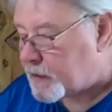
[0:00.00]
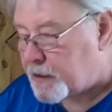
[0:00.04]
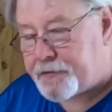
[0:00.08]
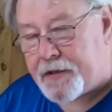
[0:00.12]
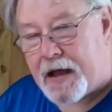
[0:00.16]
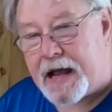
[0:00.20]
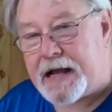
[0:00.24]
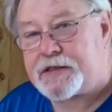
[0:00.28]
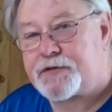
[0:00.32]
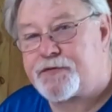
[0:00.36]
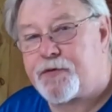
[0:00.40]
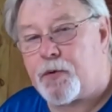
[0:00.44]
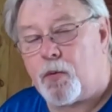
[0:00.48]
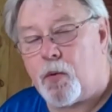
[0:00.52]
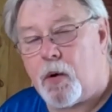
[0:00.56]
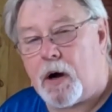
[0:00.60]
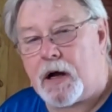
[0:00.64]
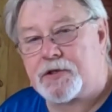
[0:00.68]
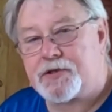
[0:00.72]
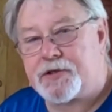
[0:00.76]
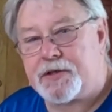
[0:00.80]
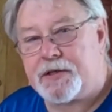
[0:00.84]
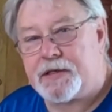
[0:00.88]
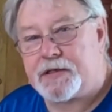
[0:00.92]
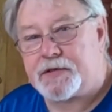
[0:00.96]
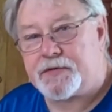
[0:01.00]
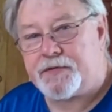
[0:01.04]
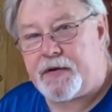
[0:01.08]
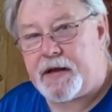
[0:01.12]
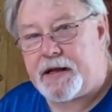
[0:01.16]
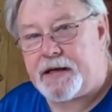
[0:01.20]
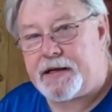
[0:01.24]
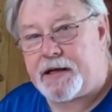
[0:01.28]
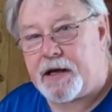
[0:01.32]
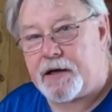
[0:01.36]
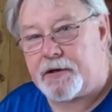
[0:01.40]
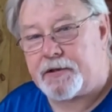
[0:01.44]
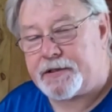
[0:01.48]
Thanks for watching this
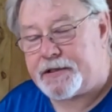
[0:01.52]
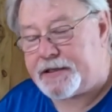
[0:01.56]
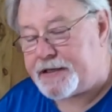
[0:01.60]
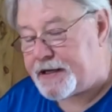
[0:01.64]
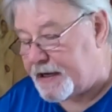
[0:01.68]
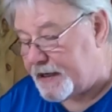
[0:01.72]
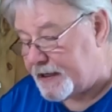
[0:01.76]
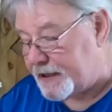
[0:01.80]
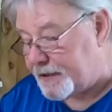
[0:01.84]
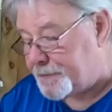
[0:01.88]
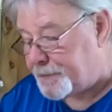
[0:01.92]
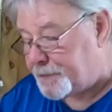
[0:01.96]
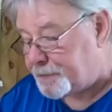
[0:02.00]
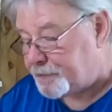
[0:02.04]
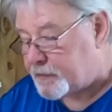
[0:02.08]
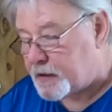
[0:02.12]
video today.